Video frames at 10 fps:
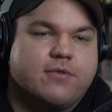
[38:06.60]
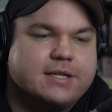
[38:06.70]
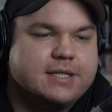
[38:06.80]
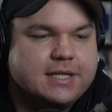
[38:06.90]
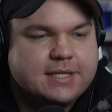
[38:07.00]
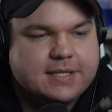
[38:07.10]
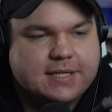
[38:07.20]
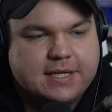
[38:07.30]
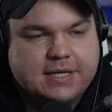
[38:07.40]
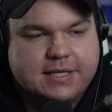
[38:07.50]
Residence
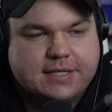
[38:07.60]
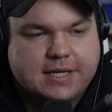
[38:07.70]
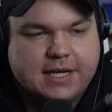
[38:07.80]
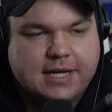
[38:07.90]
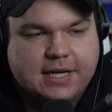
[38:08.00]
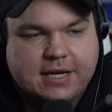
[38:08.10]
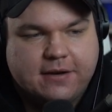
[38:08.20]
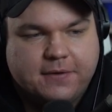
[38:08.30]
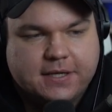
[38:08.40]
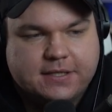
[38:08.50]
is a
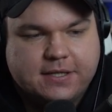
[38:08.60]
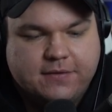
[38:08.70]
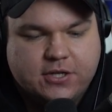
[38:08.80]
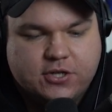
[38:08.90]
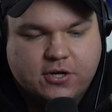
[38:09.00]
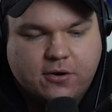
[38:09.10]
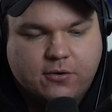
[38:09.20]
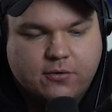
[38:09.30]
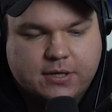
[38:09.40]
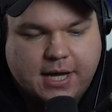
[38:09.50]
Netflix TV
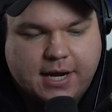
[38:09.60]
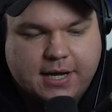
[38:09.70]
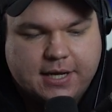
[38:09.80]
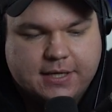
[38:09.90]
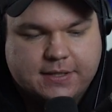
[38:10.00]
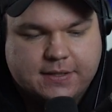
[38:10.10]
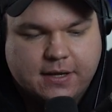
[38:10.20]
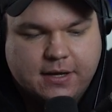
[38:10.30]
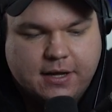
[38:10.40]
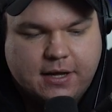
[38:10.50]
show that is,
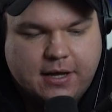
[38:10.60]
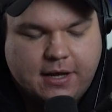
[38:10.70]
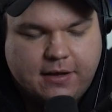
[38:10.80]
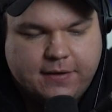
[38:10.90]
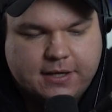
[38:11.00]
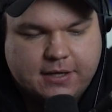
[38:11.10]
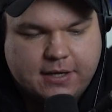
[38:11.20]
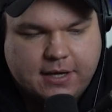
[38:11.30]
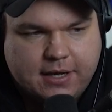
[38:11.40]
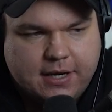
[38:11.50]
I think,
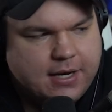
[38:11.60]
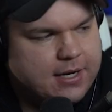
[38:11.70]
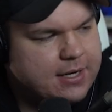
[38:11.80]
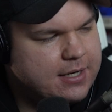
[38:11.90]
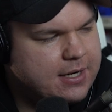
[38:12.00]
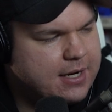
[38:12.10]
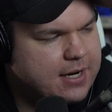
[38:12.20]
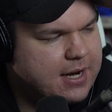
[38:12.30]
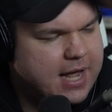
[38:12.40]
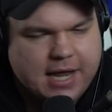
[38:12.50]

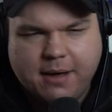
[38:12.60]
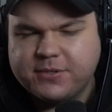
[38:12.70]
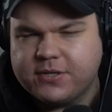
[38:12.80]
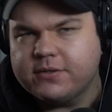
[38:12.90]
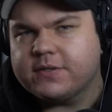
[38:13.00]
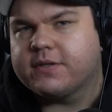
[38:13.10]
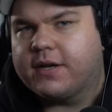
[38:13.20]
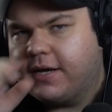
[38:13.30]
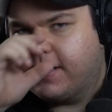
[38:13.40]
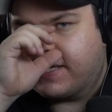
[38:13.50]
8 episodes.
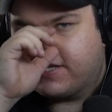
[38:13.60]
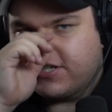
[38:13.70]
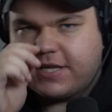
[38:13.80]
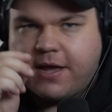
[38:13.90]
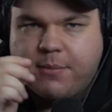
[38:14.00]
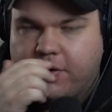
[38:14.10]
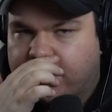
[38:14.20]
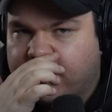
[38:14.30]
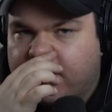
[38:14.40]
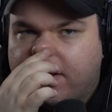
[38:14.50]
It just came
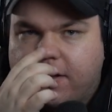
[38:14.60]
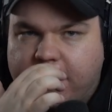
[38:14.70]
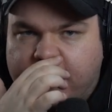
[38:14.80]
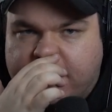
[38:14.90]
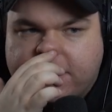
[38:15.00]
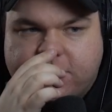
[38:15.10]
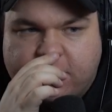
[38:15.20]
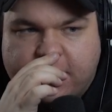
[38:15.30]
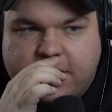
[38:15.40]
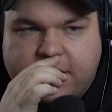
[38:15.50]
out like
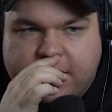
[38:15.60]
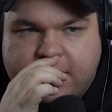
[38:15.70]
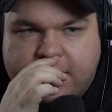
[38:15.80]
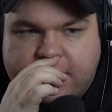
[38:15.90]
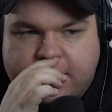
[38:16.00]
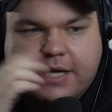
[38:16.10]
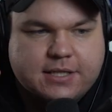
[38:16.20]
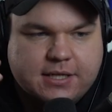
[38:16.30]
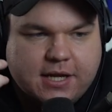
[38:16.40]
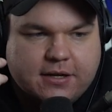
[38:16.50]
literally
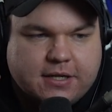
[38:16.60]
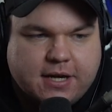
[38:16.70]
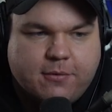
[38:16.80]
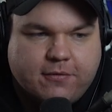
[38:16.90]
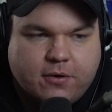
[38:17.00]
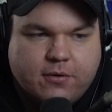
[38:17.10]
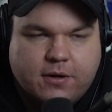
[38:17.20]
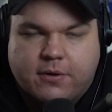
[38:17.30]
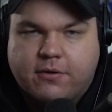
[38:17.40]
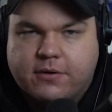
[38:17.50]
yesterday on the time of
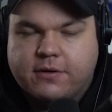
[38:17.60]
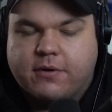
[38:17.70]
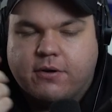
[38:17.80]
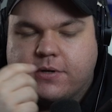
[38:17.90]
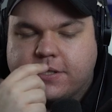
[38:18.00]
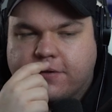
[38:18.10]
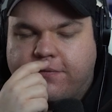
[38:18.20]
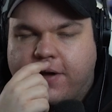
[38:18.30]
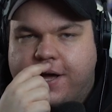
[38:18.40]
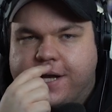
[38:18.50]
recording. We record this on
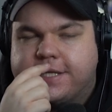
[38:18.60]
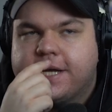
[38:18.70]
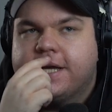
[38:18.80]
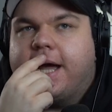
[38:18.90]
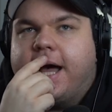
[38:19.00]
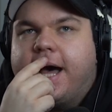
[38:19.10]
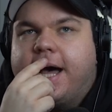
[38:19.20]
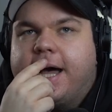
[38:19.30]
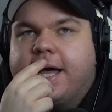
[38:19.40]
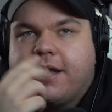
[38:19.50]
Fridays.
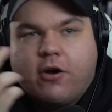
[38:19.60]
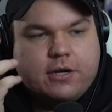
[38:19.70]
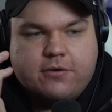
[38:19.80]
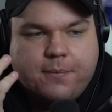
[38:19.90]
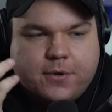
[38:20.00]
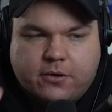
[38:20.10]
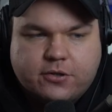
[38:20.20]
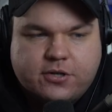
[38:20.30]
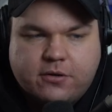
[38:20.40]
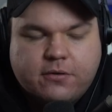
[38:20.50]
And they dropped a
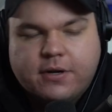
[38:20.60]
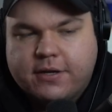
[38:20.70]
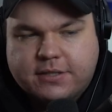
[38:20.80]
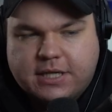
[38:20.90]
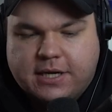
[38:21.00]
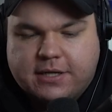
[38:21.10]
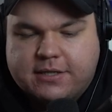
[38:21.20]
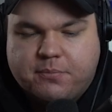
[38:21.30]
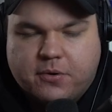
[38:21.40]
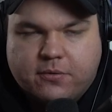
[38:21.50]
whole show in
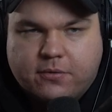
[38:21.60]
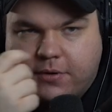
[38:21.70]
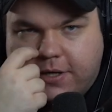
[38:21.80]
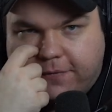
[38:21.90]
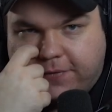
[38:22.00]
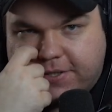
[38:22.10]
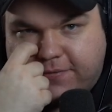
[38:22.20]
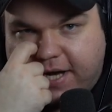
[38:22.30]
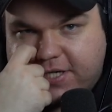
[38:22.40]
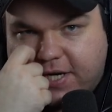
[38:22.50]
typical Netflix
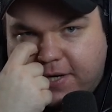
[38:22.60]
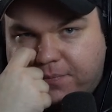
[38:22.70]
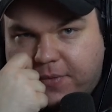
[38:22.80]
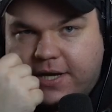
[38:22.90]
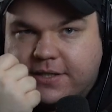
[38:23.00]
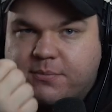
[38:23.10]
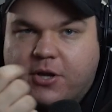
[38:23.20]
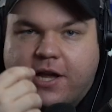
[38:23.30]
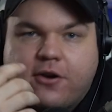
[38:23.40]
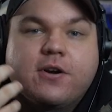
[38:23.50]
fashion. It's
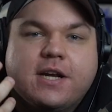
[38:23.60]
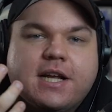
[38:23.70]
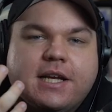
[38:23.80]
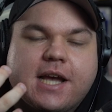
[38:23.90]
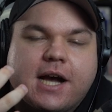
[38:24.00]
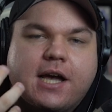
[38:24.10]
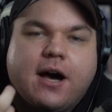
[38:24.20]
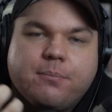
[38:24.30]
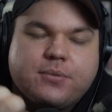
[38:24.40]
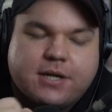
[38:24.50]
about like Cornelia
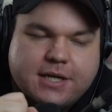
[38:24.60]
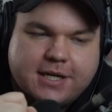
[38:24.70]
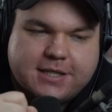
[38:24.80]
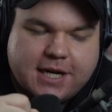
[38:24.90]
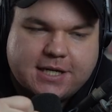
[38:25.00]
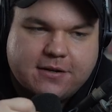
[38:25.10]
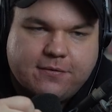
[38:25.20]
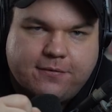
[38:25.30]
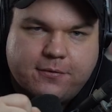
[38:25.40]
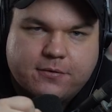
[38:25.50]
Cup, a
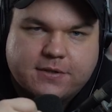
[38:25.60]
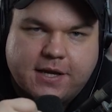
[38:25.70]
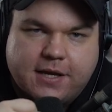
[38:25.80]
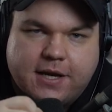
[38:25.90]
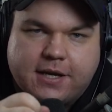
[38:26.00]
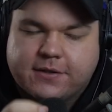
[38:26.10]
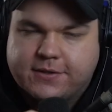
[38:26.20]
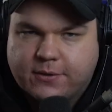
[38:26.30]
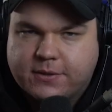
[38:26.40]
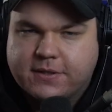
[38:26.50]
detective who's like a
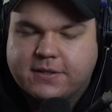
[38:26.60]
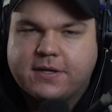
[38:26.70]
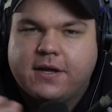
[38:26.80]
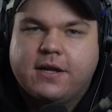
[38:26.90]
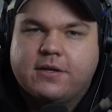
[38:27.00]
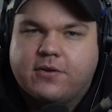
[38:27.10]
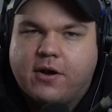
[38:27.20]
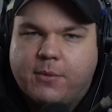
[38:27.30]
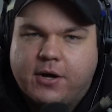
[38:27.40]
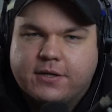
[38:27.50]
consultant to
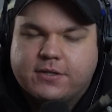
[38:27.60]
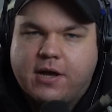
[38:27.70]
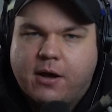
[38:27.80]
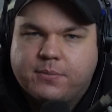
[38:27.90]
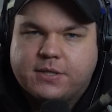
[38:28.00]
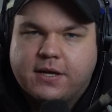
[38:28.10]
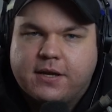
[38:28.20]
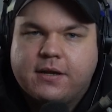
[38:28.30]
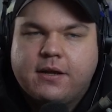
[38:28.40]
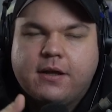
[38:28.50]
come on to help
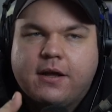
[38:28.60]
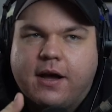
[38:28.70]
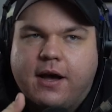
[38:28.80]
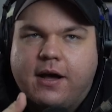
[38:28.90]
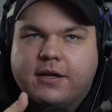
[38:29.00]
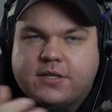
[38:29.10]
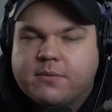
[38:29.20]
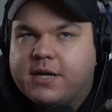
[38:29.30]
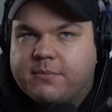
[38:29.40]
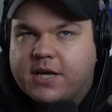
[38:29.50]

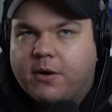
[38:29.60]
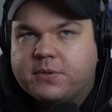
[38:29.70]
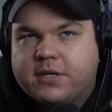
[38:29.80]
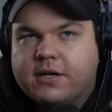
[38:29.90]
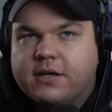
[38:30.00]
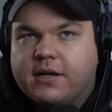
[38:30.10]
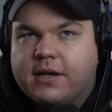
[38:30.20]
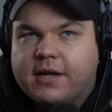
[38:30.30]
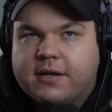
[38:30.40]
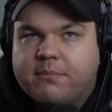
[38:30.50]
sometimes help the
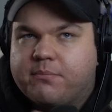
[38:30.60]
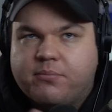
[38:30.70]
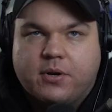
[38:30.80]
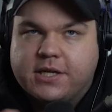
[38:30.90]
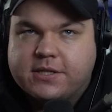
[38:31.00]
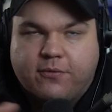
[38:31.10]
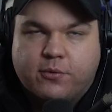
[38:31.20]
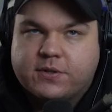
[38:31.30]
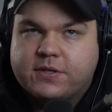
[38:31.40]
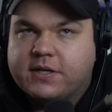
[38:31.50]
like police
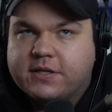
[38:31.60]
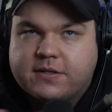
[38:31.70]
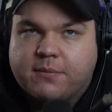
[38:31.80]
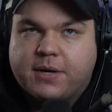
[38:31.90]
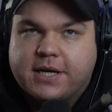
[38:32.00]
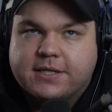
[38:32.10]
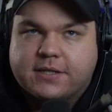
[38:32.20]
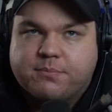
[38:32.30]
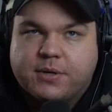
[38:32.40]
force in some places.